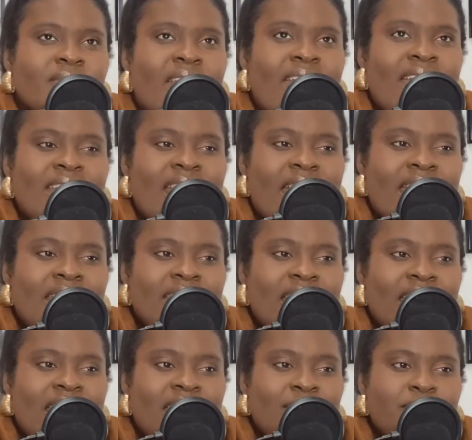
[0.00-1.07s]

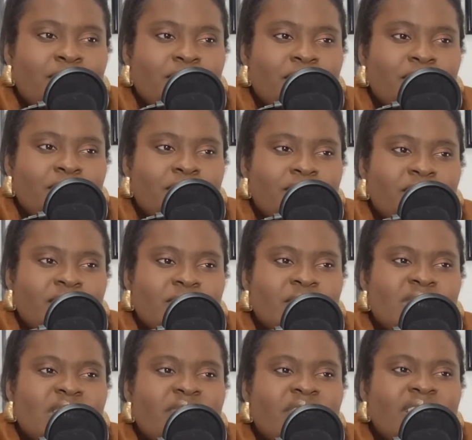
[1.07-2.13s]
And
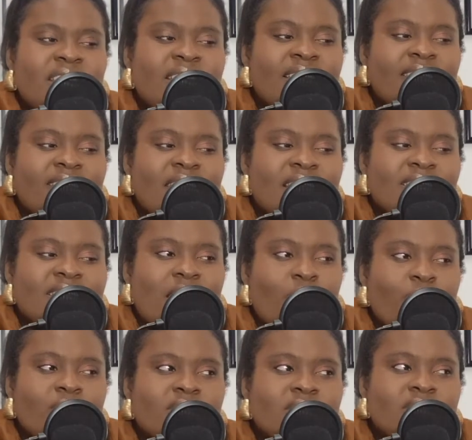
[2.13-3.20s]
specifically the things that
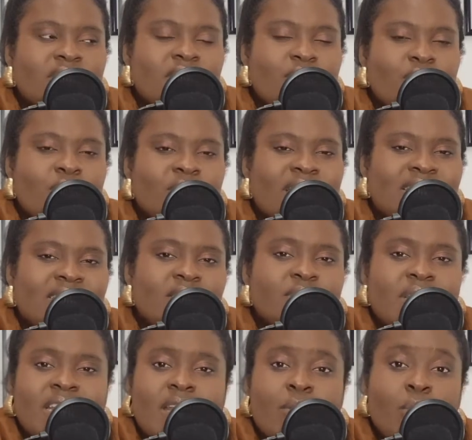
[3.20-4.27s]
were still, that still
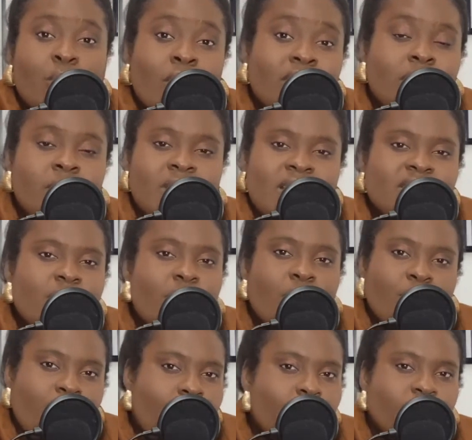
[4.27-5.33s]
needed work. Let me not say were
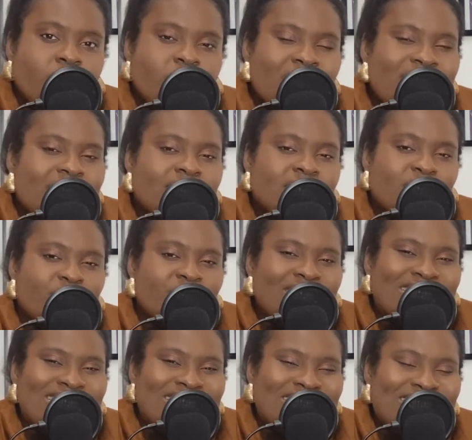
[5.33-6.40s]
wrong with me, that still
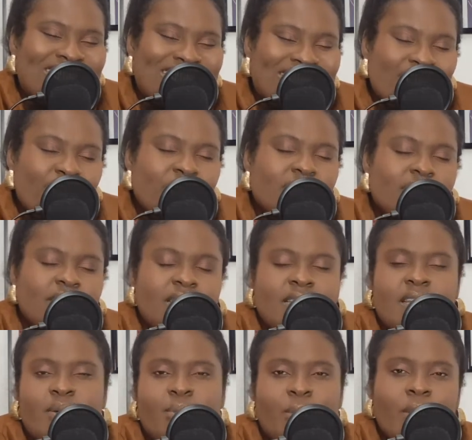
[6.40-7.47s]
seriously
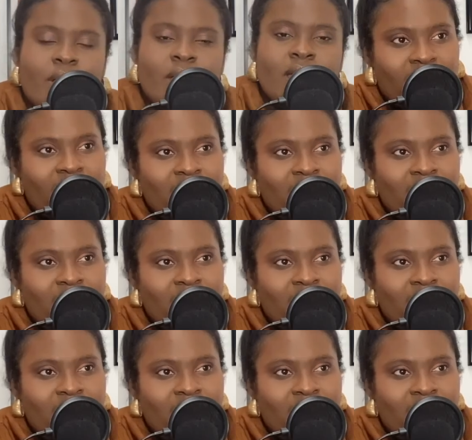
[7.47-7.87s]
needed work.